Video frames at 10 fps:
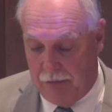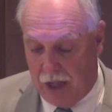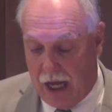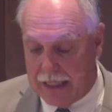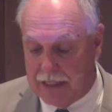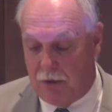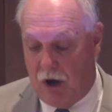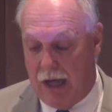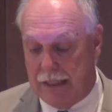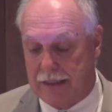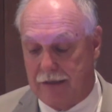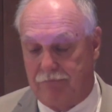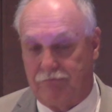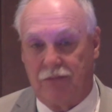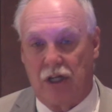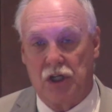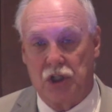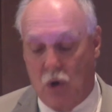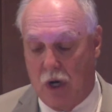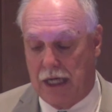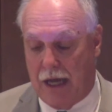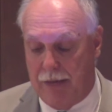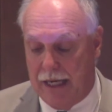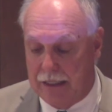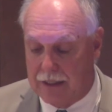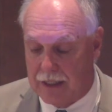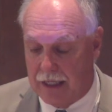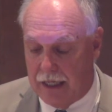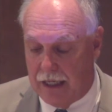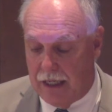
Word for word: blind spots, shortcomings,